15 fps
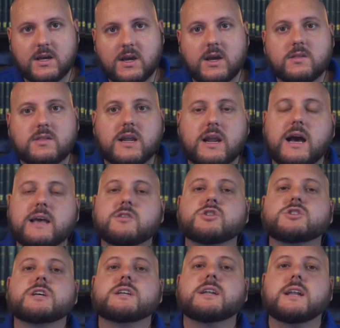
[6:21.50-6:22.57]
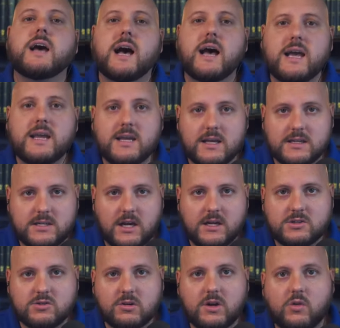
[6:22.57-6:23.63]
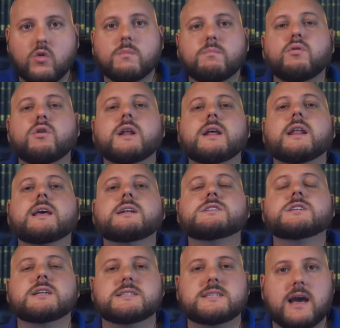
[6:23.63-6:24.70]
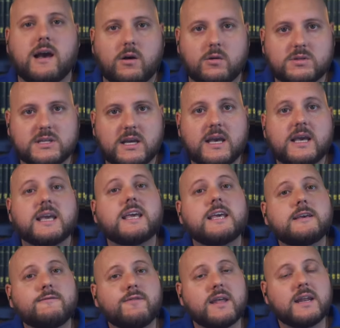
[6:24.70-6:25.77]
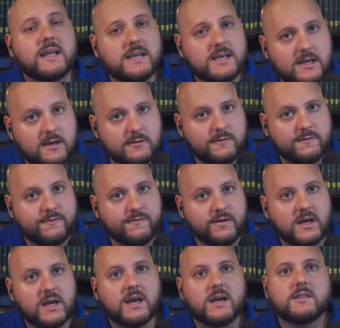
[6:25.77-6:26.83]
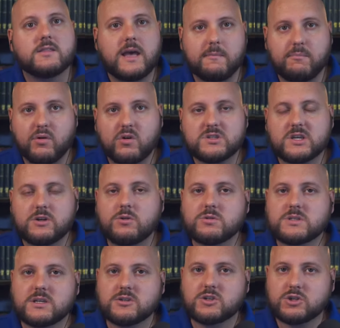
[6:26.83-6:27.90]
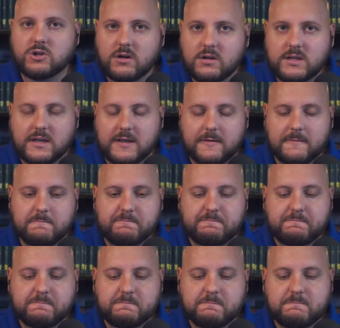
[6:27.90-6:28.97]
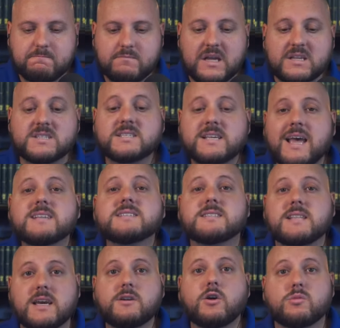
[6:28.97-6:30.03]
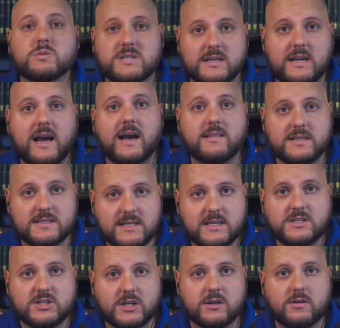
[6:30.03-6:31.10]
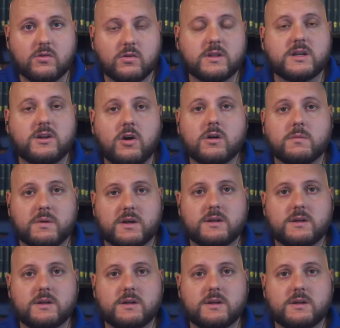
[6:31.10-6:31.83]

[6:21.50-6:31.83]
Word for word: that either deny a doctrine or put it into doubt, even if that person who's constructing it says they don't deny the teaching or the dogma.